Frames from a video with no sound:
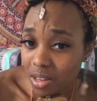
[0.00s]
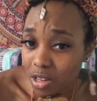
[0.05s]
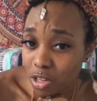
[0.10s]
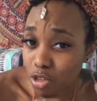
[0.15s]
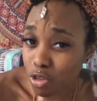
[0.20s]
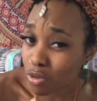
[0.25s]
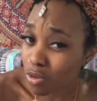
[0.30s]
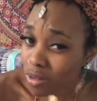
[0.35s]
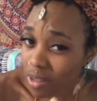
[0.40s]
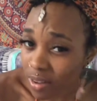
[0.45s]

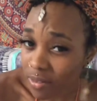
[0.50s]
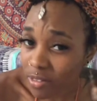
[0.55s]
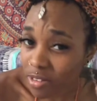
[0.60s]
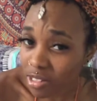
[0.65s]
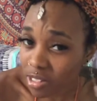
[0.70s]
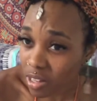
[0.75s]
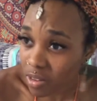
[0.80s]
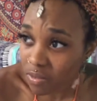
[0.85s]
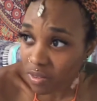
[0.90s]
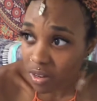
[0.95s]
Do you love
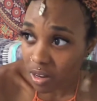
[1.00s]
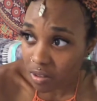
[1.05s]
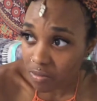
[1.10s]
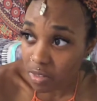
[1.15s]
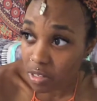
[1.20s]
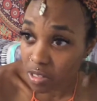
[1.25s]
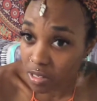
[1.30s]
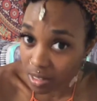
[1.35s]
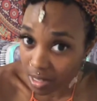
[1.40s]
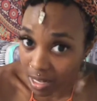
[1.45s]
yourself enough
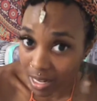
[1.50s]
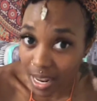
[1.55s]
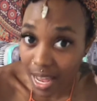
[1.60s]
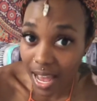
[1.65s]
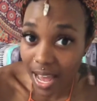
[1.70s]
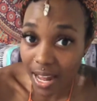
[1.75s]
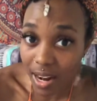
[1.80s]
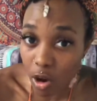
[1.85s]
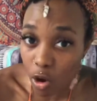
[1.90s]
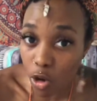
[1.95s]
to
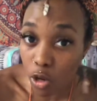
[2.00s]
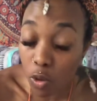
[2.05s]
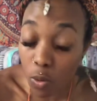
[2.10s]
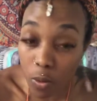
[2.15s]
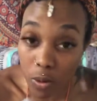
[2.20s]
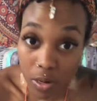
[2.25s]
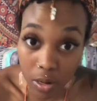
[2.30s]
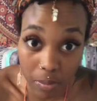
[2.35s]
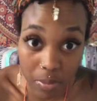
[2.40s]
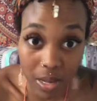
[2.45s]
skedat, or you
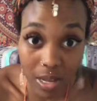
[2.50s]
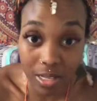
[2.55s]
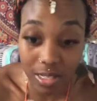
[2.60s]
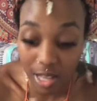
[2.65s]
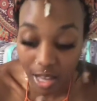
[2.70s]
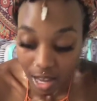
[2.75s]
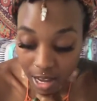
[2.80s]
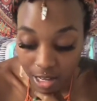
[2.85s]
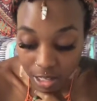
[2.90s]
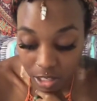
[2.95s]
want to be
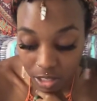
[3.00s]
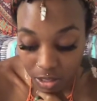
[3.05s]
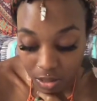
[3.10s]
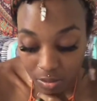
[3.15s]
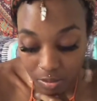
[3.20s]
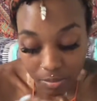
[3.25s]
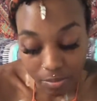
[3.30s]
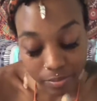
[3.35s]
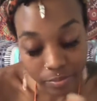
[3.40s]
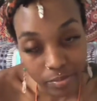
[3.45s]
attached?
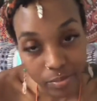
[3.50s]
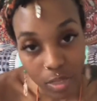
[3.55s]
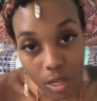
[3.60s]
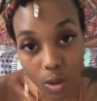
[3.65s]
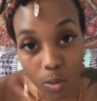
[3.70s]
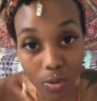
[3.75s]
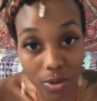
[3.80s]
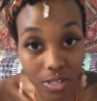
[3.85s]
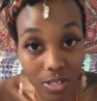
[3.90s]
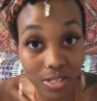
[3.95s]

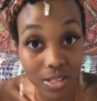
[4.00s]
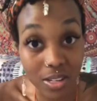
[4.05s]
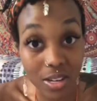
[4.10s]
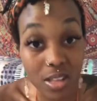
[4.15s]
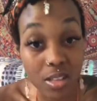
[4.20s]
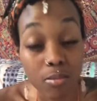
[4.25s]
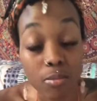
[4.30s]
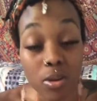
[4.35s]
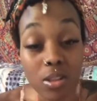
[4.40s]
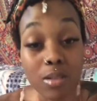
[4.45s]
Which is
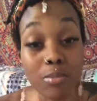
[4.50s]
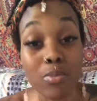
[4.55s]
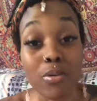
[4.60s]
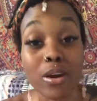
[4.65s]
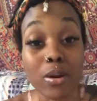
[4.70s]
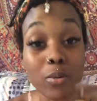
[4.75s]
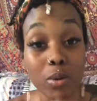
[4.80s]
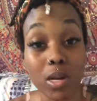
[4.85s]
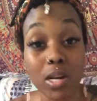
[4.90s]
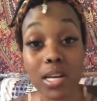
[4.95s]
another bullet
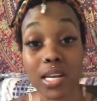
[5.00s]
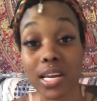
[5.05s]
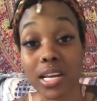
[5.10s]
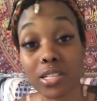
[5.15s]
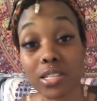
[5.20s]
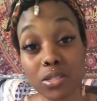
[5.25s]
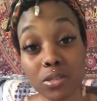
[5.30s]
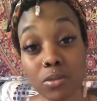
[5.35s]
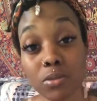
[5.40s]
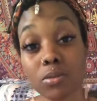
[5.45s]
point we're going to
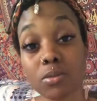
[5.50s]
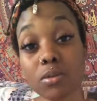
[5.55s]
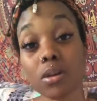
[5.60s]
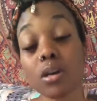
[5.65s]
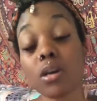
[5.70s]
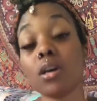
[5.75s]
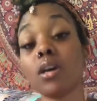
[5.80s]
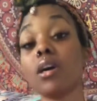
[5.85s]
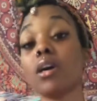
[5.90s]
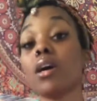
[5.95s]
get to.
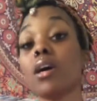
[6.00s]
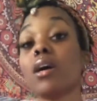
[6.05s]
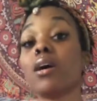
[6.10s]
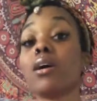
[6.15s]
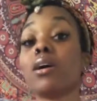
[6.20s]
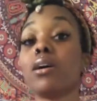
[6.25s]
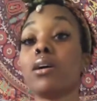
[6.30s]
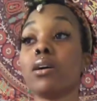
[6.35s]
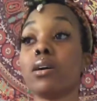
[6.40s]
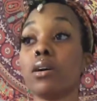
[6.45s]

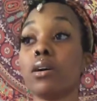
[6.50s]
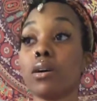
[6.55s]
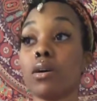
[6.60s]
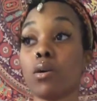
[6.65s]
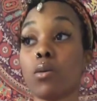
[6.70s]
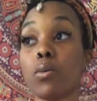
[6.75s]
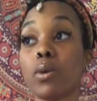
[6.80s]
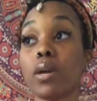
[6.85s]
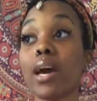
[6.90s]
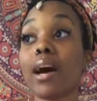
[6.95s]

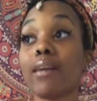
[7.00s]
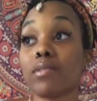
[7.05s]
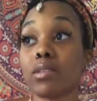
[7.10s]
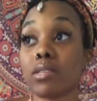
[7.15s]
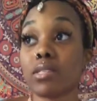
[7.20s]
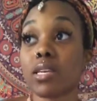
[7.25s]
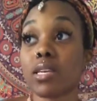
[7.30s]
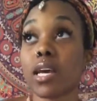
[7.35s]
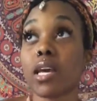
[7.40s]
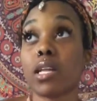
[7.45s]
We have to
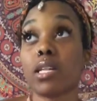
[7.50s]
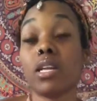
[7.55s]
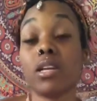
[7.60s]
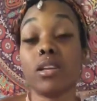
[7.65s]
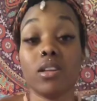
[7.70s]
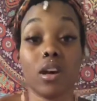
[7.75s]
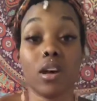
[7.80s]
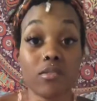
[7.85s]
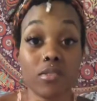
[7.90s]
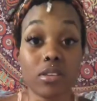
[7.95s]
say
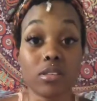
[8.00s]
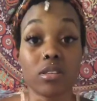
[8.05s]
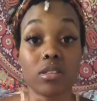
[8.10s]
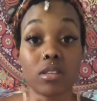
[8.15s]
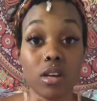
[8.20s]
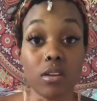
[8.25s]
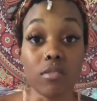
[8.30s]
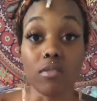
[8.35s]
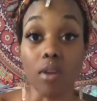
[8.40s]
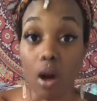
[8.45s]
enough is
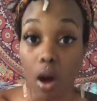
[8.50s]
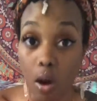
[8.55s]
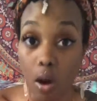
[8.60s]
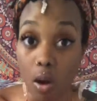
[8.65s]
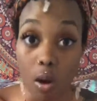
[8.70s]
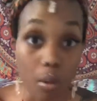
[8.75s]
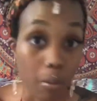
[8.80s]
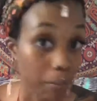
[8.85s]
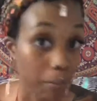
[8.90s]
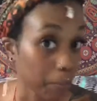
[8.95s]
enough,
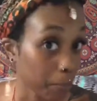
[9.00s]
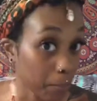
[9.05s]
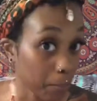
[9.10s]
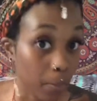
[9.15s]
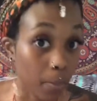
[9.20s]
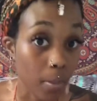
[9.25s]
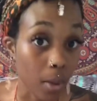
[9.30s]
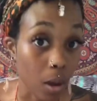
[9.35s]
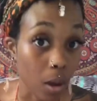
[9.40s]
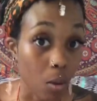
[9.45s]

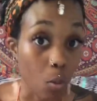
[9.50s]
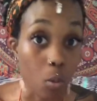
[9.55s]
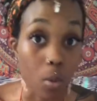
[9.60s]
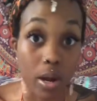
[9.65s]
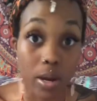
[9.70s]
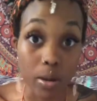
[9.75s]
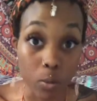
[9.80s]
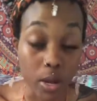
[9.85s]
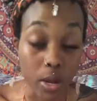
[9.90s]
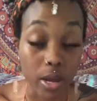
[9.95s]

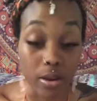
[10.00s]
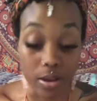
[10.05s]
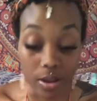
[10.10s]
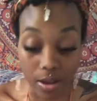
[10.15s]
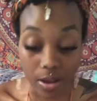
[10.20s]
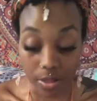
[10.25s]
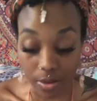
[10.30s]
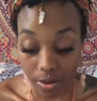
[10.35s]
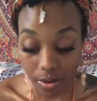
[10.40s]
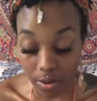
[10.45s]
one way or the
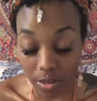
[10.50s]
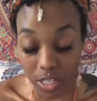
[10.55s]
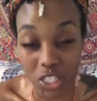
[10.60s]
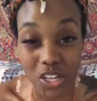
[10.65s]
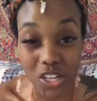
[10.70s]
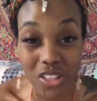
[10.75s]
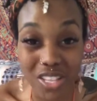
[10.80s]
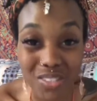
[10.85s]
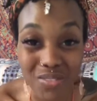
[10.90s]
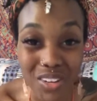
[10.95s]
other.
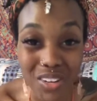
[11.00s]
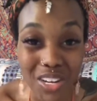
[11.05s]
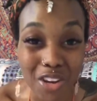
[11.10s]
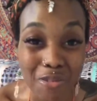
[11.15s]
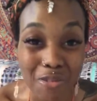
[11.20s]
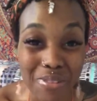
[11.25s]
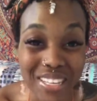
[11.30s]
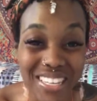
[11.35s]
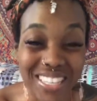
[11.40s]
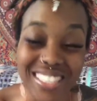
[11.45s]
Share this
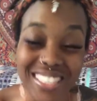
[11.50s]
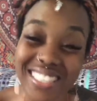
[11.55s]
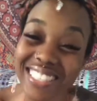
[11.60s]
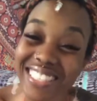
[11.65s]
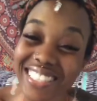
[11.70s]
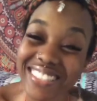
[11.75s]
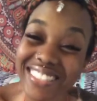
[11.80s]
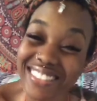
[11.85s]
video, please.